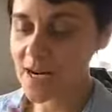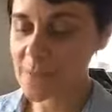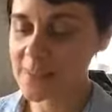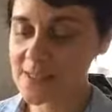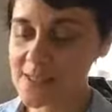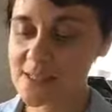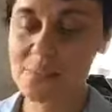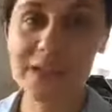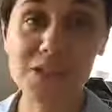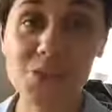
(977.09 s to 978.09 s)
Because this
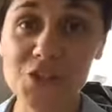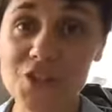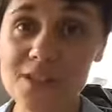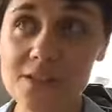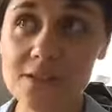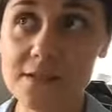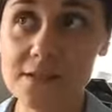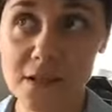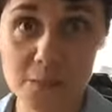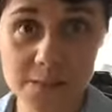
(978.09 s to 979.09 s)
make, which is
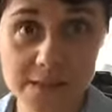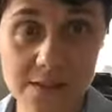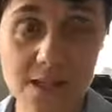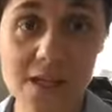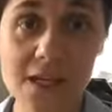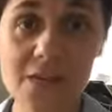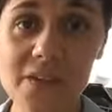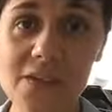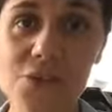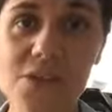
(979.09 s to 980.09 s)
Stubbs,
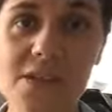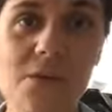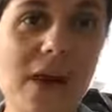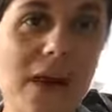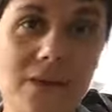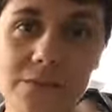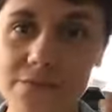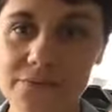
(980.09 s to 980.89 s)
they also have